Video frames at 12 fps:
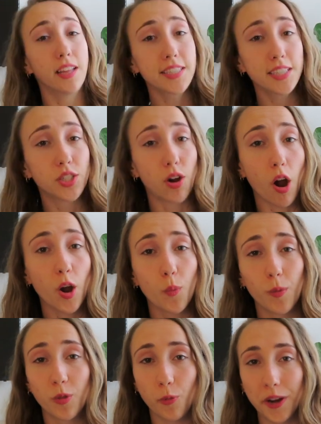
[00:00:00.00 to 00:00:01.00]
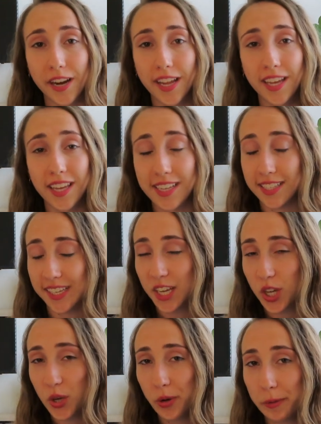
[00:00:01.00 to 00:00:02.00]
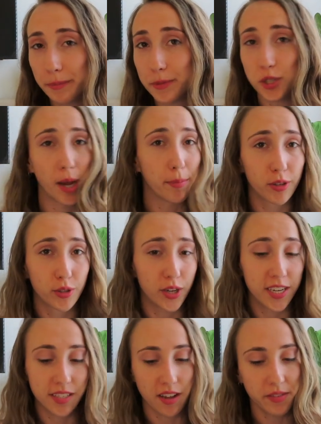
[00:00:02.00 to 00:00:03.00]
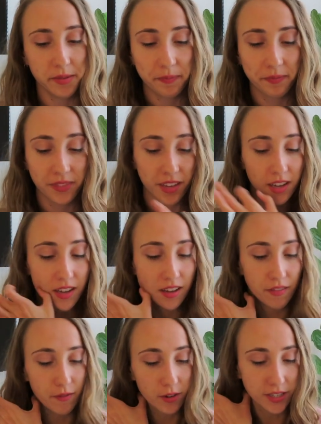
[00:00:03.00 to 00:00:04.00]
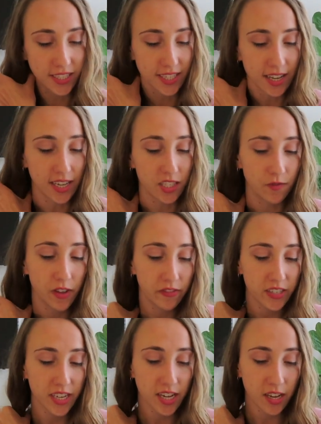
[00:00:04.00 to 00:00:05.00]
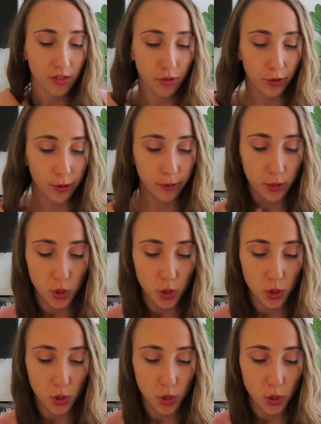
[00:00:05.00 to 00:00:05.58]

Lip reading: Let's start with reading Ezekiel chapter 37, verses 15 through